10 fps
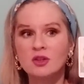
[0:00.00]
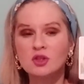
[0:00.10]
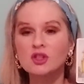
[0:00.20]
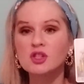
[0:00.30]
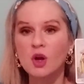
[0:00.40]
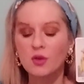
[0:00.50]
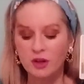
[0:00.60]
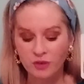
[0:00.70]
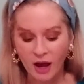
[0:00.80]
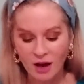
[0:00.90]
just know
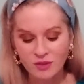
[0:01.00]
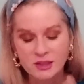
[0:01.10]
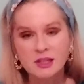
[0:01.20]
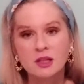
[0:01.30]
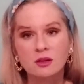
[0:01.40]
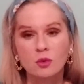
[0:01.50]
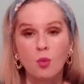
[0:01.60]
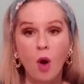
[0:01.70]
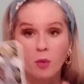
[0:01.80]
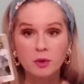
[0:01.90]
that if you have this little
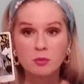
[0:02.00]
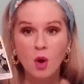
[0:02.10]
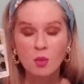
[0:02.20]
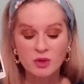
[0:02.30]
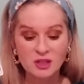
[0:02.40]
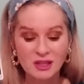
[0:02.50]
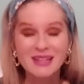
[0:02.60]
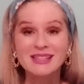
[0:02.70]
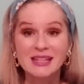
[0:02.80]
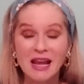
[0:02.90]
wobble moment
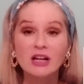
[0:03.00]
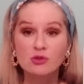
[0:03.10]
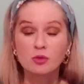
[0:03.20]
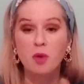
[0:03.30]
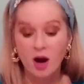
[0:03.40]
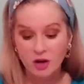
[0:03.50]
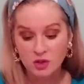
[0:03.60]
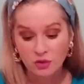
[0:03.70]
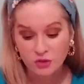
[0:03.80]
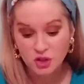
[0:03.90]
it's a natural
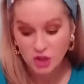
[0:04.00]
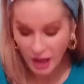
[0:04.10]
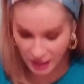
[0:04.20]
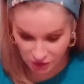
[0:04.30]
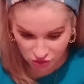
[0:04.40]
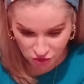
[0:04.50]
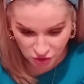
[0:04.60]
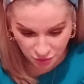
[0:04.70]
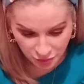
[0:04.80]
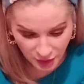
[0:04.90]
part of
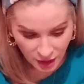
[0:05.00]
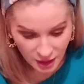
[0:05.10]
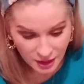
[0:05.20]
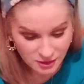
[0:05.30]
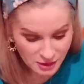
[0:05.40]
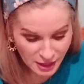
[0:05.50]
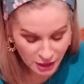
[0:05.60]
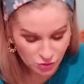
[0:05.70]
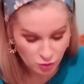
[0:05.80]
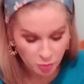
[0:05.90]
change it's a
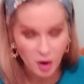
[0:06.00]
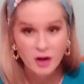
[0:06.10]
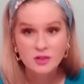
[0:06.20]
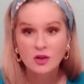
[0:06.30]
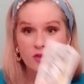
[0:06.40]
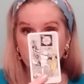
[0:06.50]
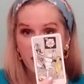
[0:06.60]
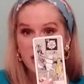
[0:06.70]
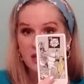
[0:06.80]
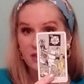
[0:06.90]
natural part of
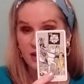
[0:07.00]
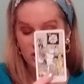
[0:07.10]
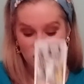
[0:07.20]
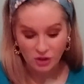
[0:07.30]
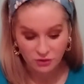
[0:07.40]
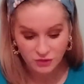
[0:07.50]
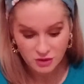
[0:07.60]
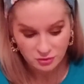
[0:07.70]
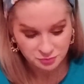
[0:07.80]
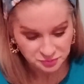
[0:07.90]
making that shift